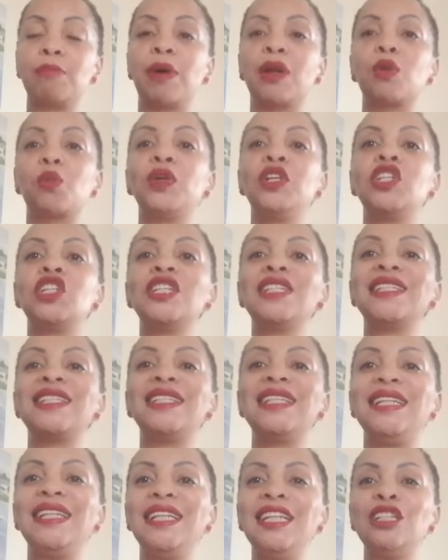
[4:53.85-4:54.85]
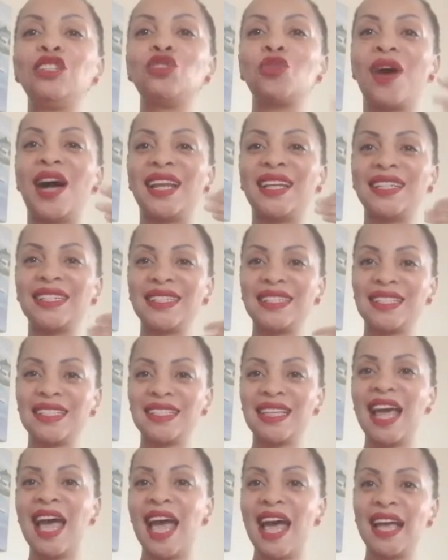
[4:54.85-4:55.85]
but we just need to
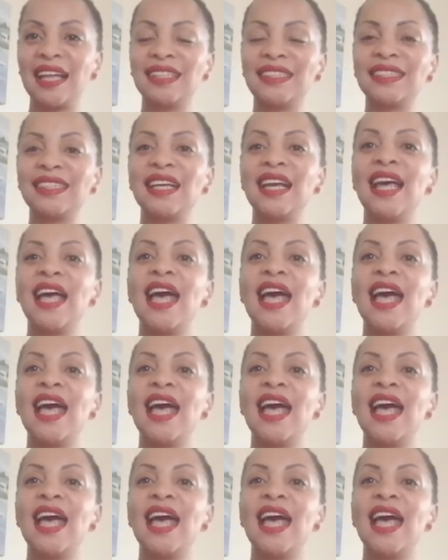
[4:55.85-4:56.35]
understand